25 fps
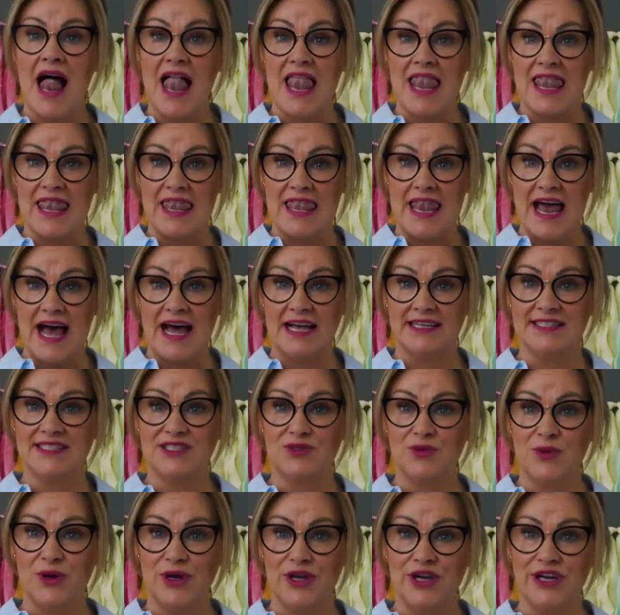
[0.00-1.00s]
Last
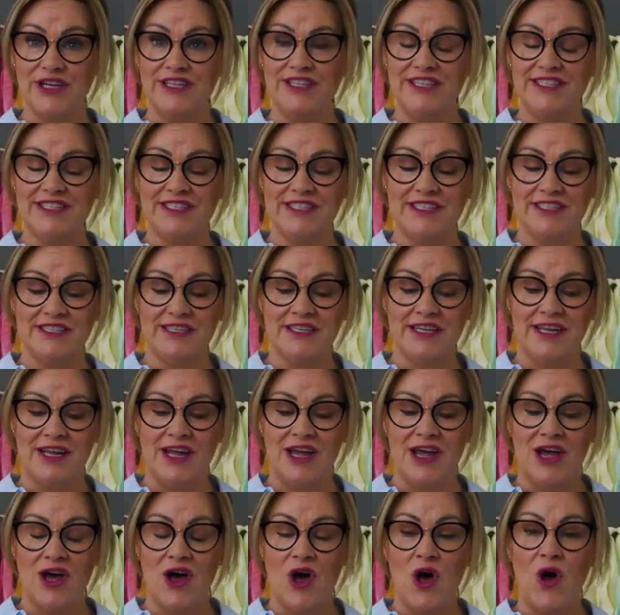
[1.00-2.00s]
word,
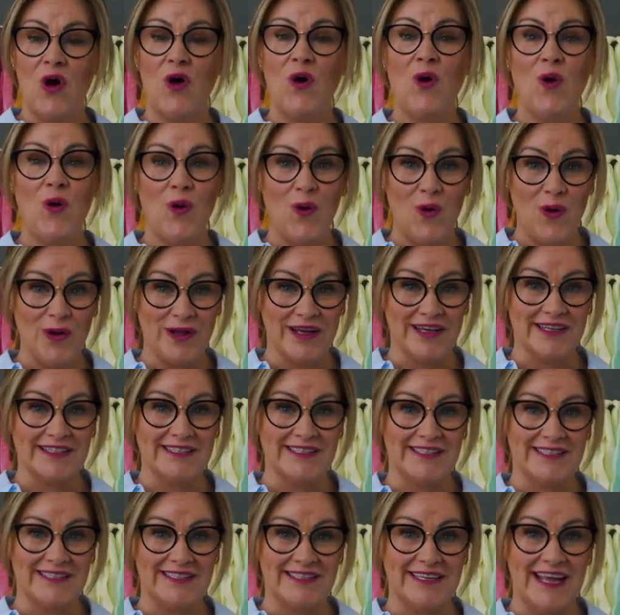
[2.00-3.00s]

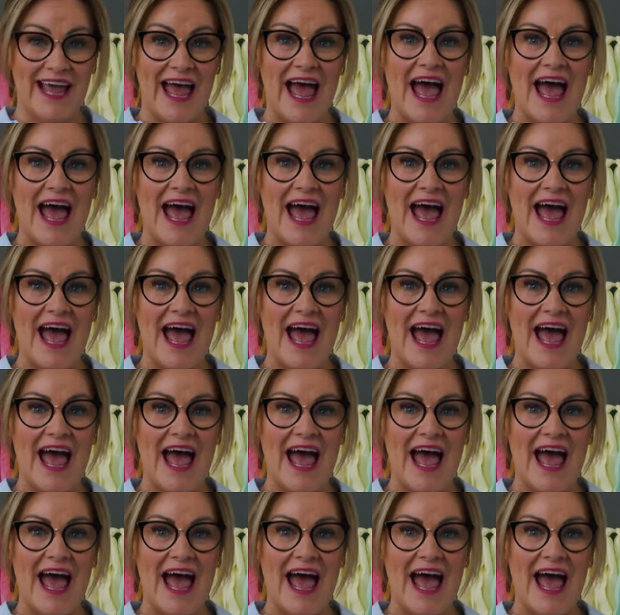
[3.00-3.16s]
August,